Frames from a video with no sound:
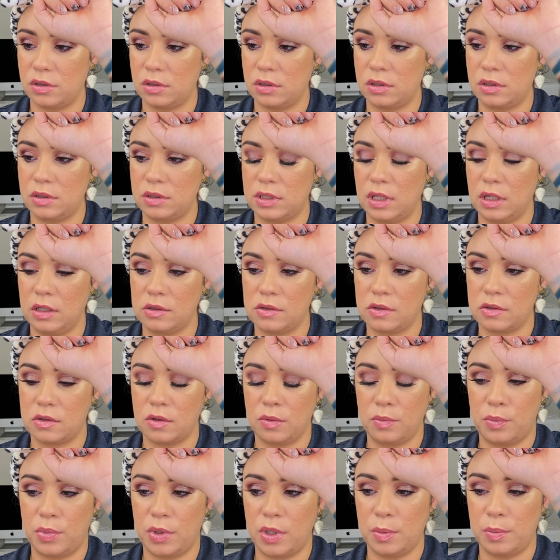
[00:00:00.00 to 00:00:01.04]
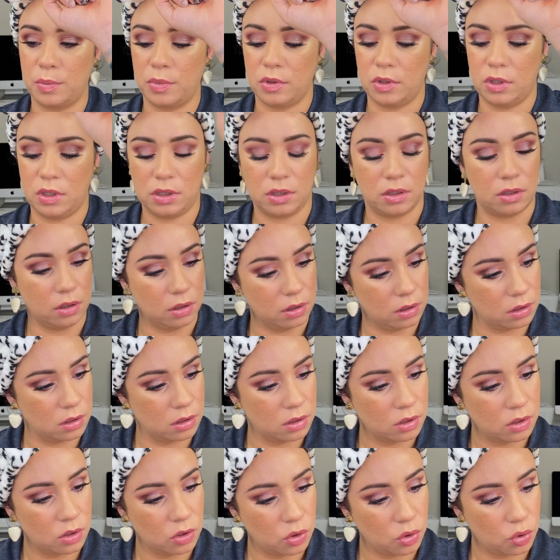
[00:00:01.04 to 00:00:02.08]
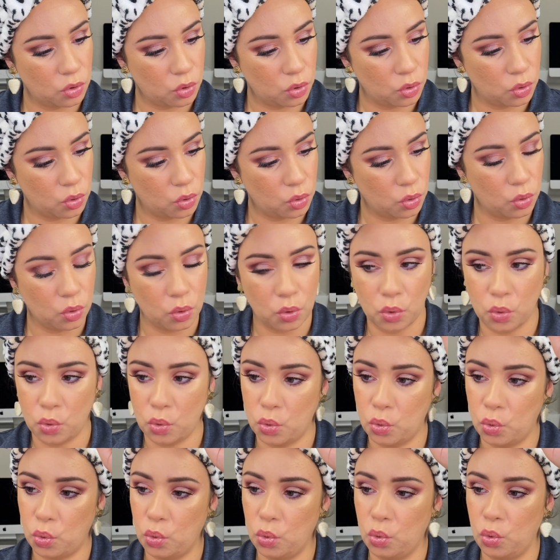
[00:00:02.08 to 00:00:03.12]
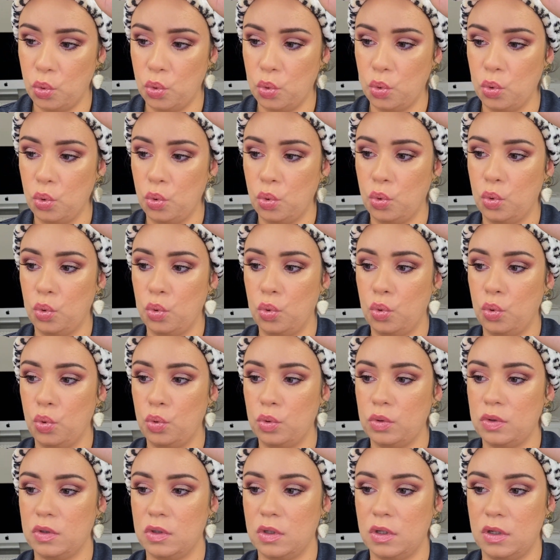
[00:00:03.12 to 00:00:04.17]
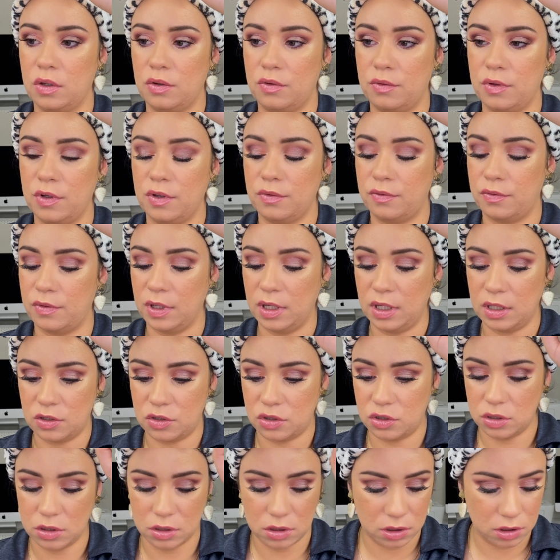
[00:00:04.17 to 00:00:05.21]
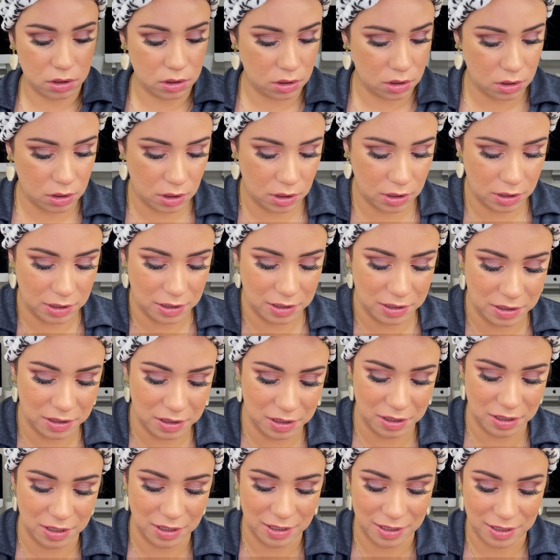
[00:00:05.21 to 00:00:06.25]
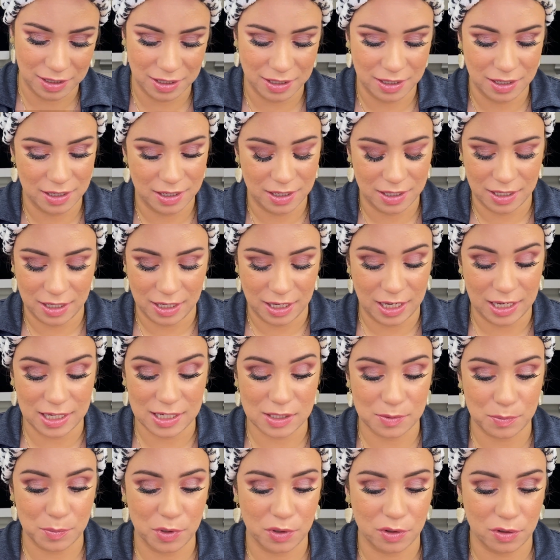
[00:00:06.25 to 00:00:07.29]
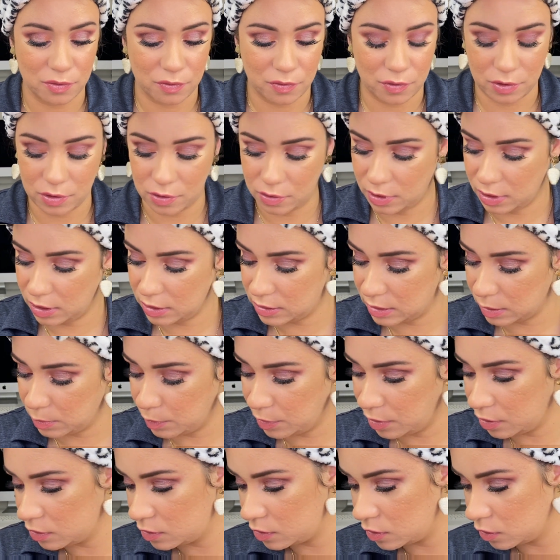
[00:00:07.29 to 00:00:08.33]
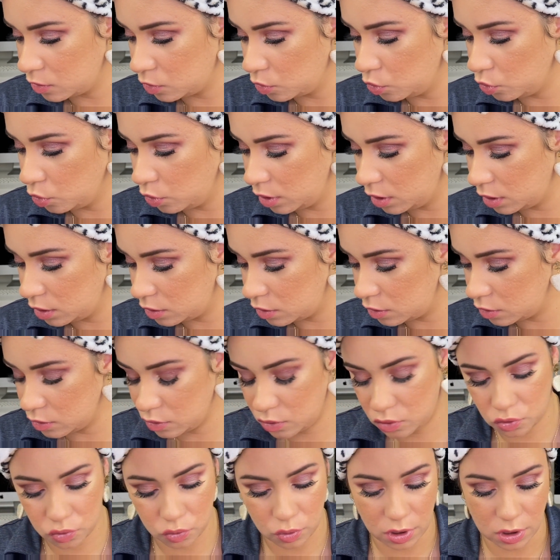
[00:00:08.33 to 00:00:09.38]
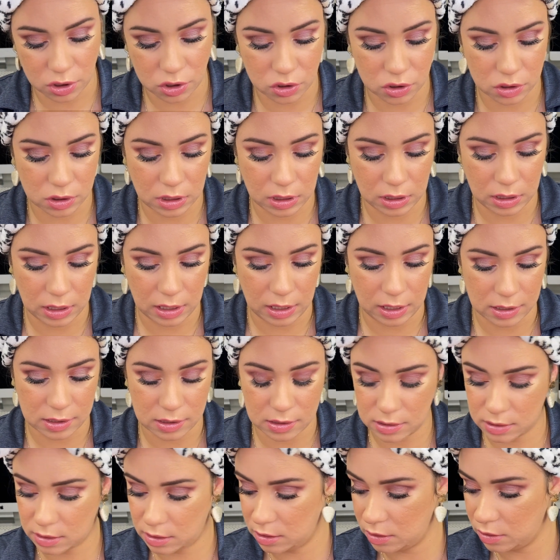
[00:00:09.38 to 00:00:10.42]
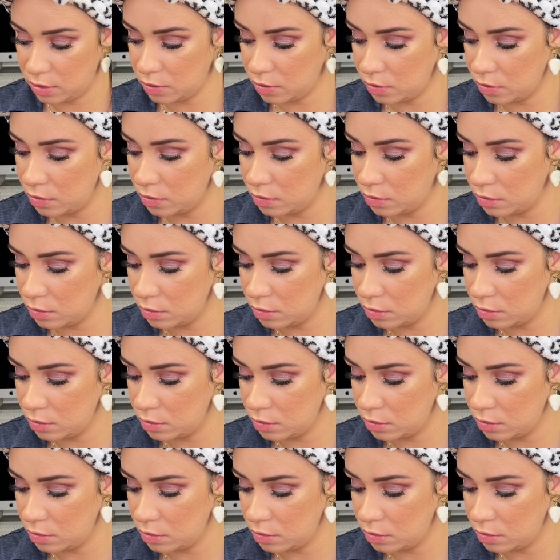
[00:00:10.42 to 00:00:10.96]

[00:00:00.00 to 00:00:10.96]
There's also some purple in there. Ooh, the reflection is beautiful, you guys. I'm also going to swatch the last teal.